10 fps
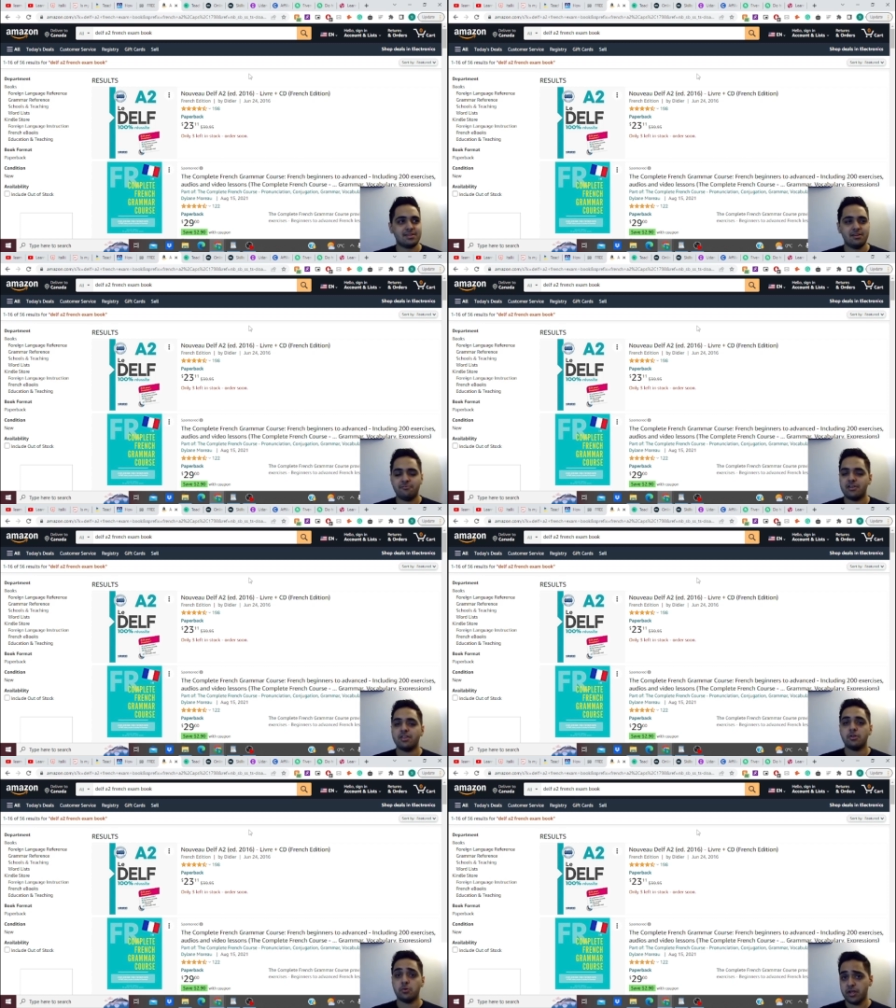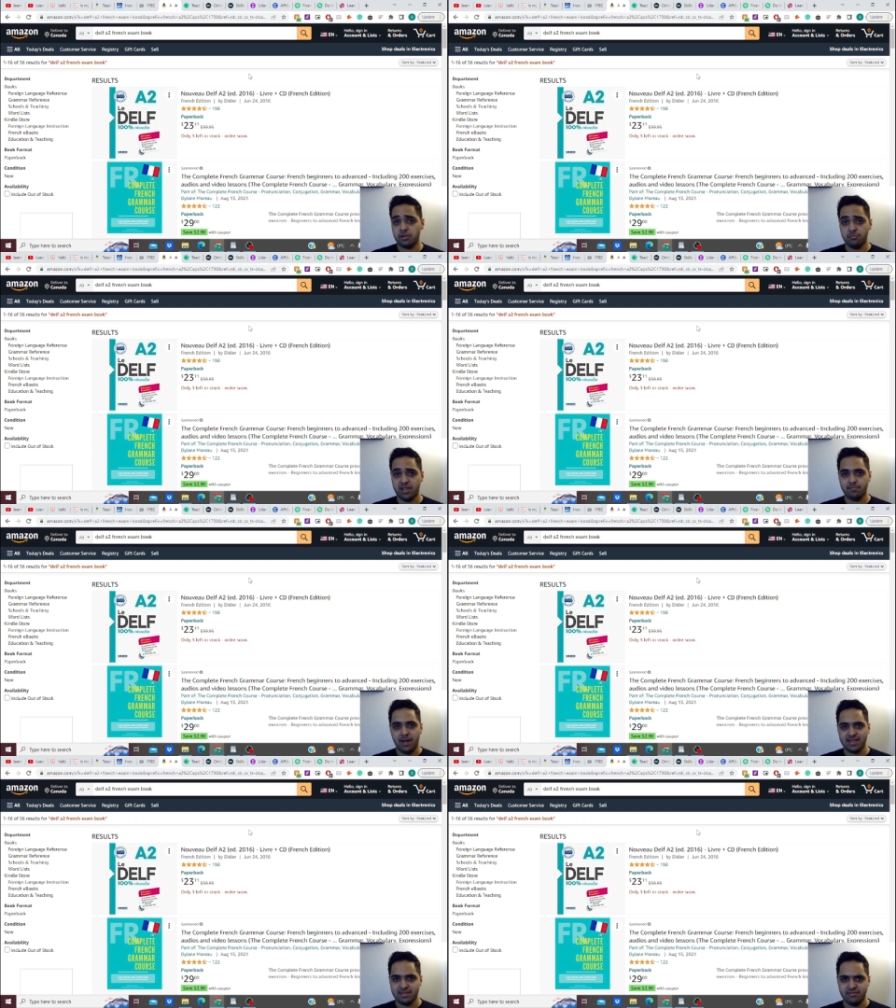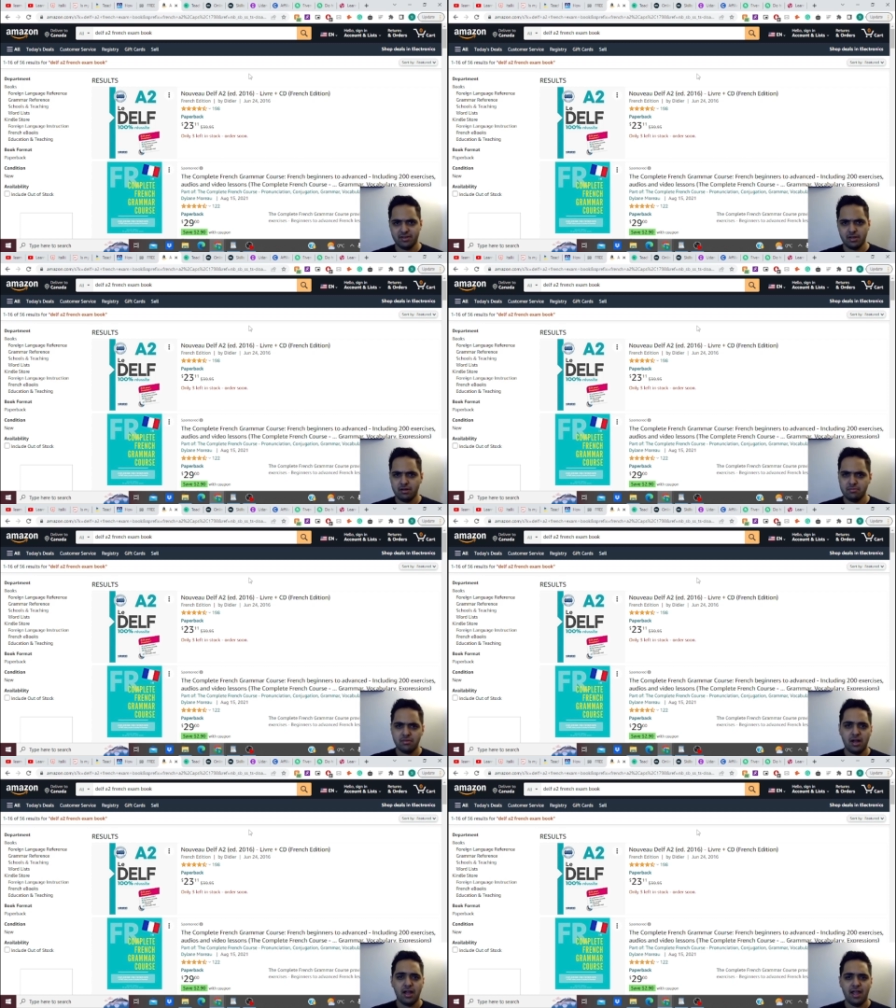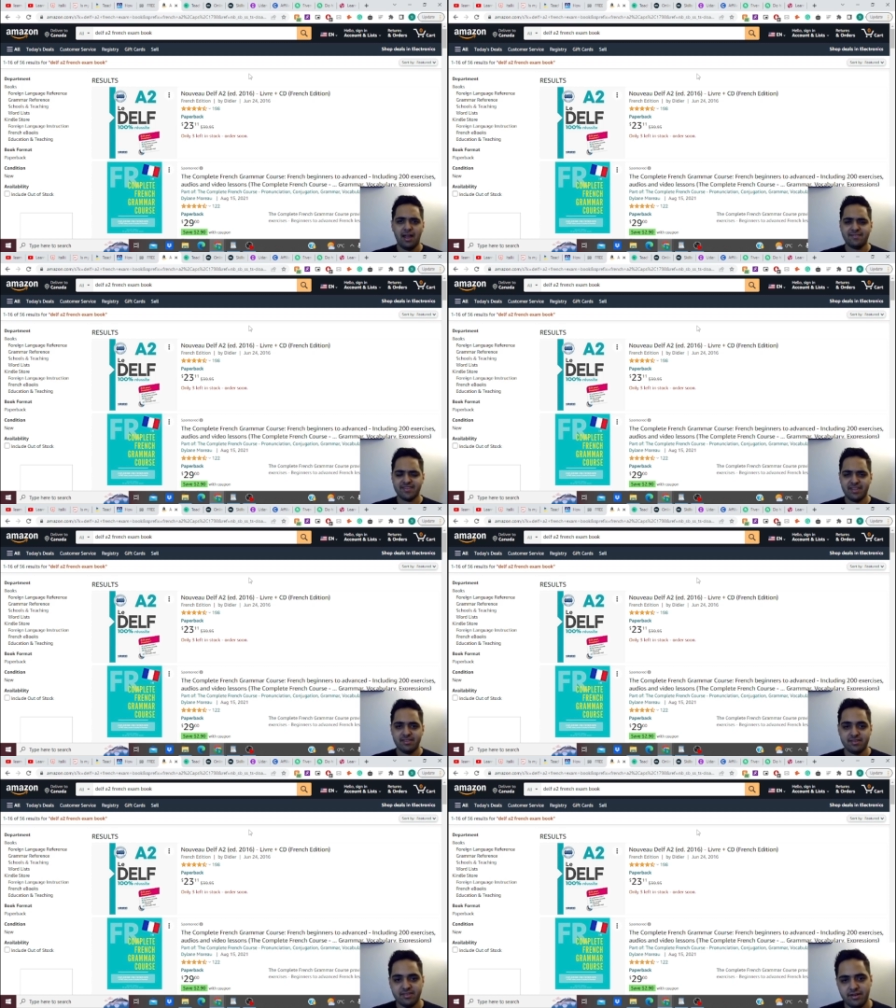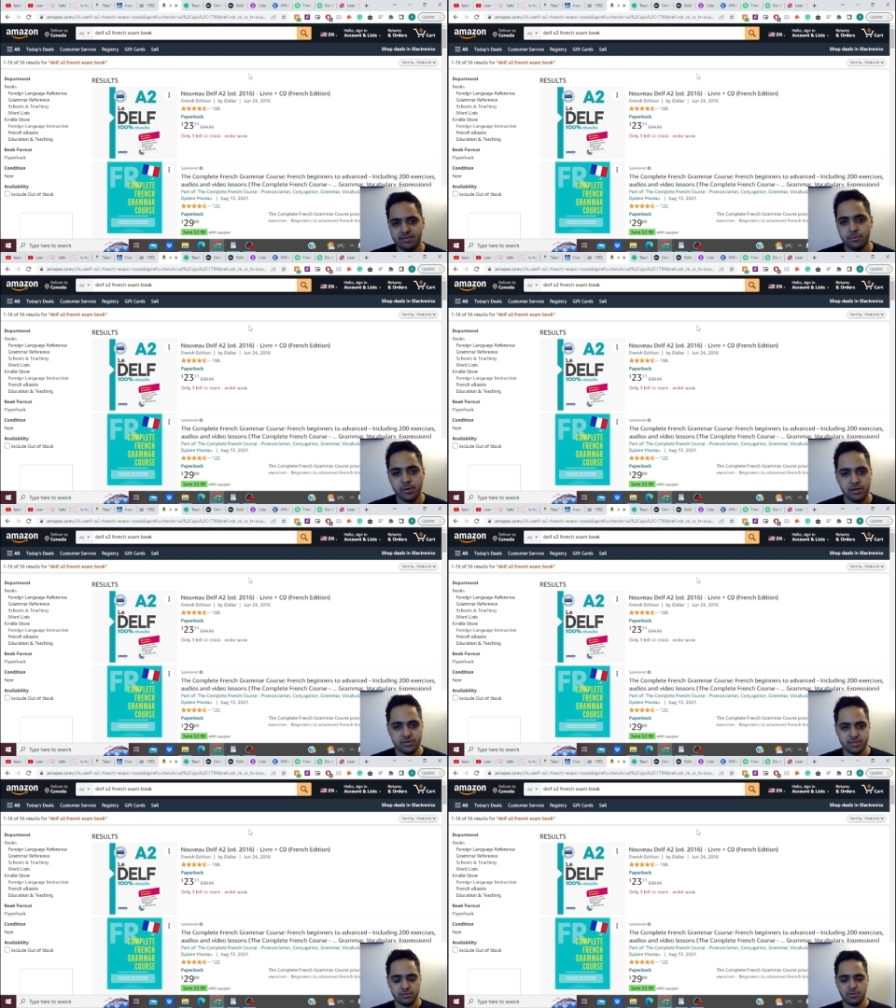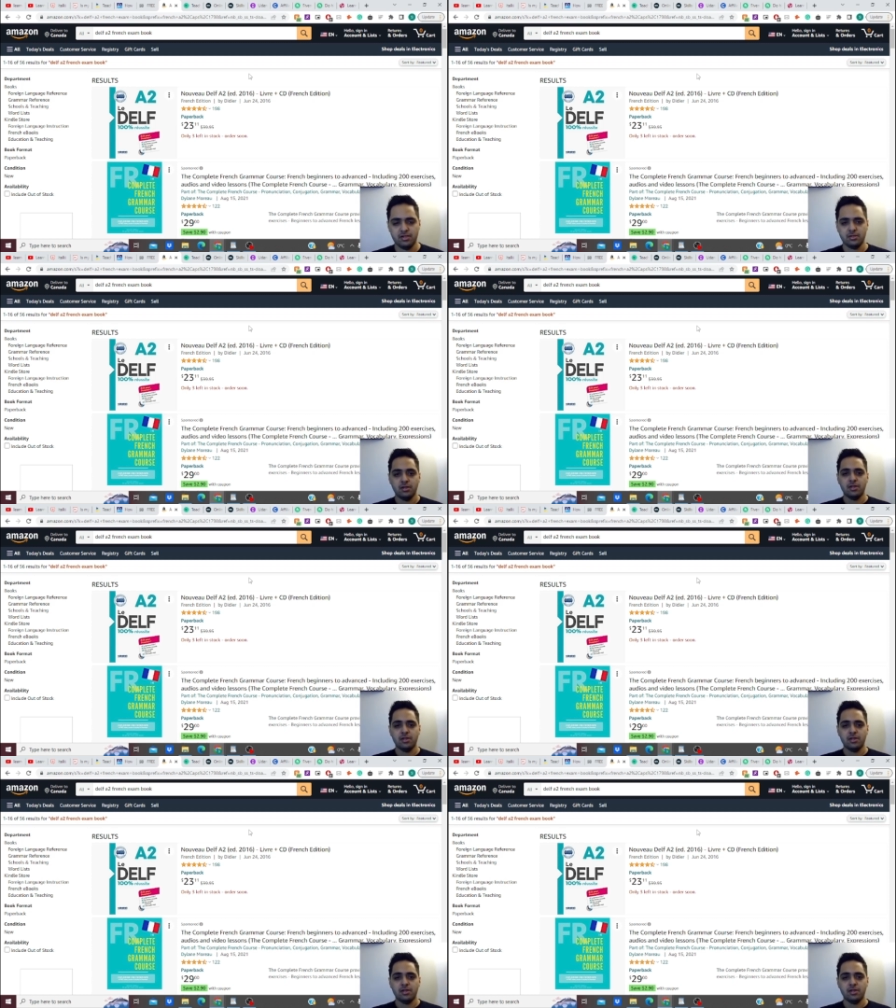a very good way to make passive income. I have said this in other videos as well.